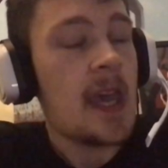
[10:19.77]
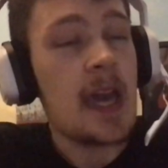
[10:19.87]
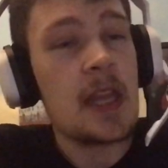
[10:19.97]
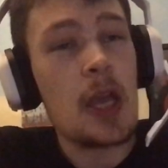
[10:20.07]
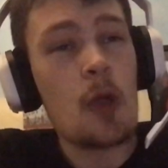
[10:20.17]

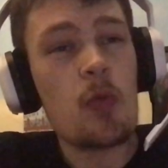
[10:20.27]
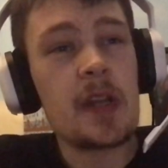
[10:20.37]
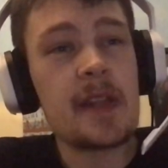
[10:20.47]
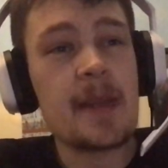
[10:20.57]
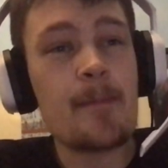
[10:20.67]
And now
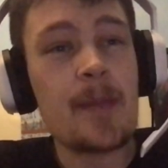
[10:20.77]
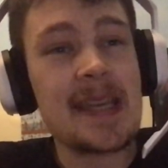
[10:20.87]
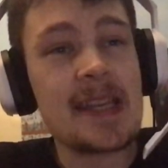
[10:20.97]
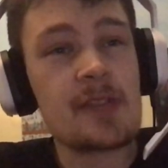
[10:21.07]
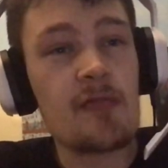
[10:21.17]
one of the
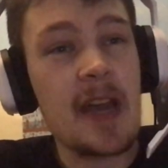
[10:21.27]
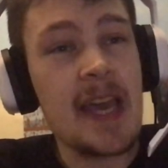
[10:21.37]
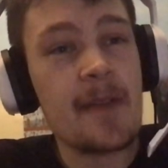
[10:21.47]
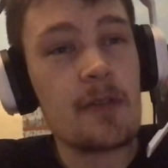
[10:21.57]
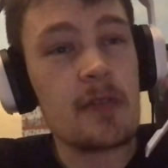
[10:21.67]
biggest
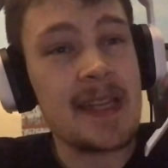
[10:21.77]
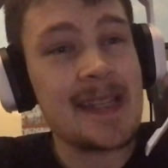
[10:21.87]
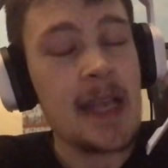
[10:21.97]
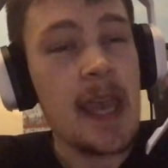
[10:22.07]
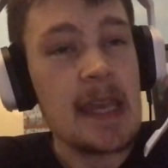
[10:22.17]

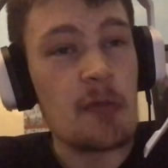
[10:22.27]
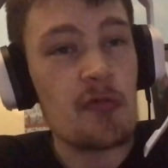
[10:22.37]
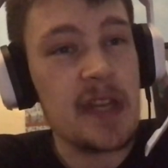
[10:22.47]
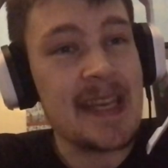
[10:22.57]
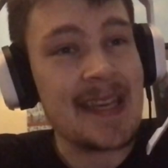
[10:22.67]
rivalries
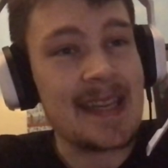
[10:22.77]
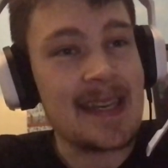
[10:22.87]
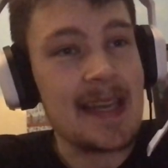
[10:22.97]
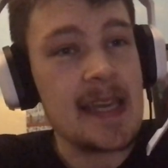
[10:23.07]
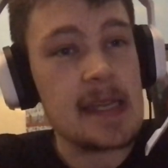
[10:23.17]

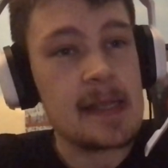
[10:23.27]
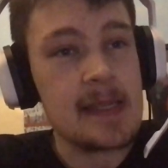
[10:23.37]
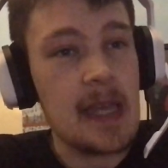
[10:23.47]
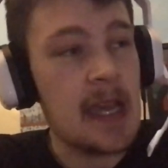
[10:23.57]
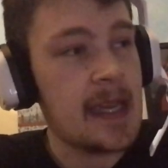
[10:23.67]

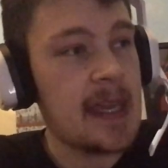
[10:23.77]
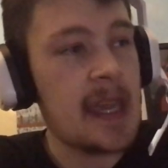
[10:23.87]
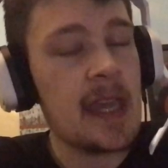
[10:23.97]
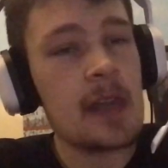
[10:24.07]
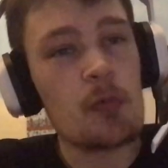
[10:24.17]
reignites again.